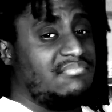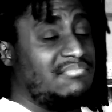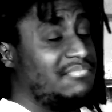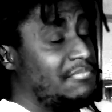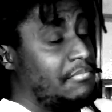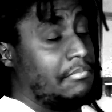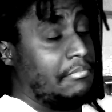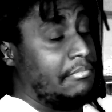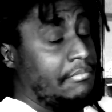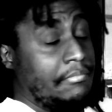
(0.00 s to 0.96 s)
Look,
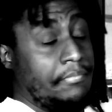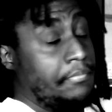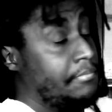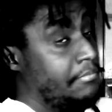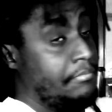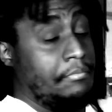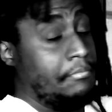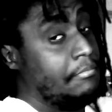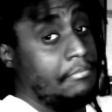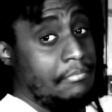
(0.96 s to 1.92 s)
I'ma keep it
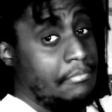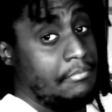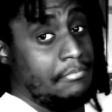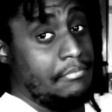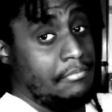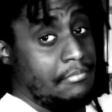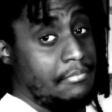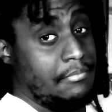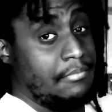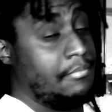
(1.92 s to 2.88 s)
100 with y'all.
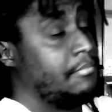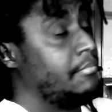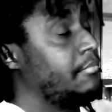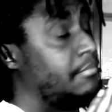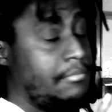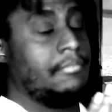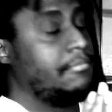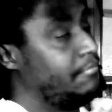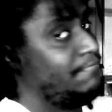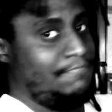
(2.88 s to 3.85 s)
This is
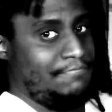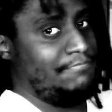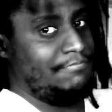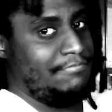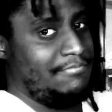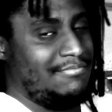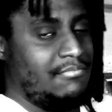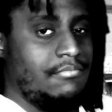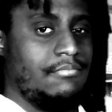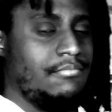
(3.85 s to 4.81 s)
not for me, Chief.
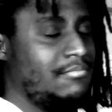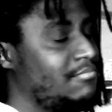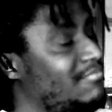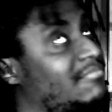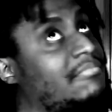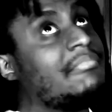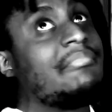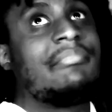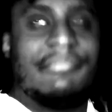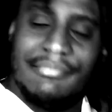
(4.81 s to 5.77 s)
I wasn't
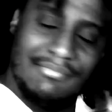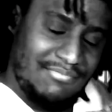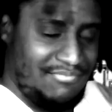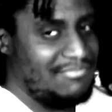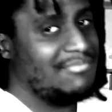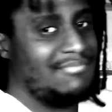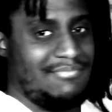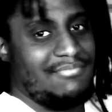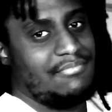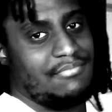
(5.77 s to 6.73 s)
outside for the
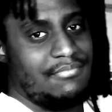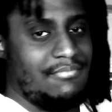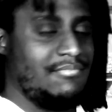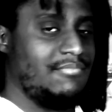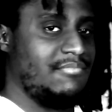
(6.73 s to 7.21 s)
Care Bears.